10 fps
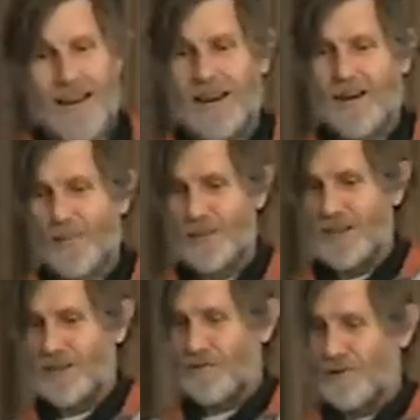What
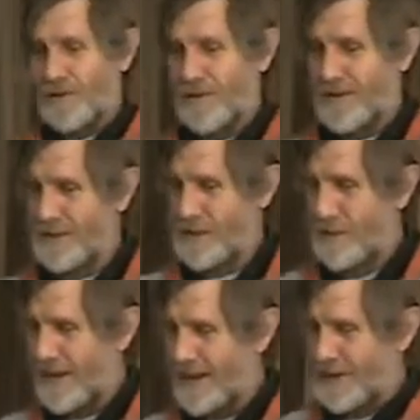is truth and
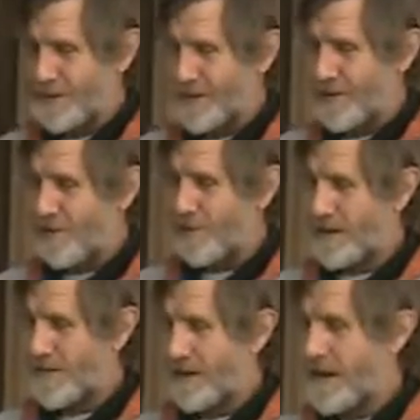spelling out the theory or
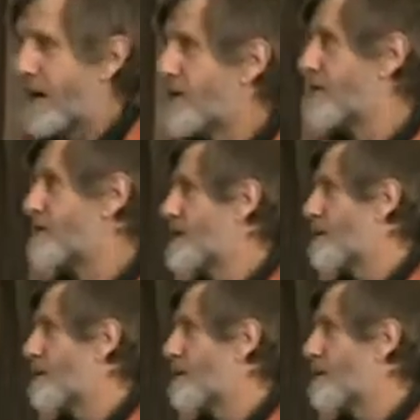whatever. Just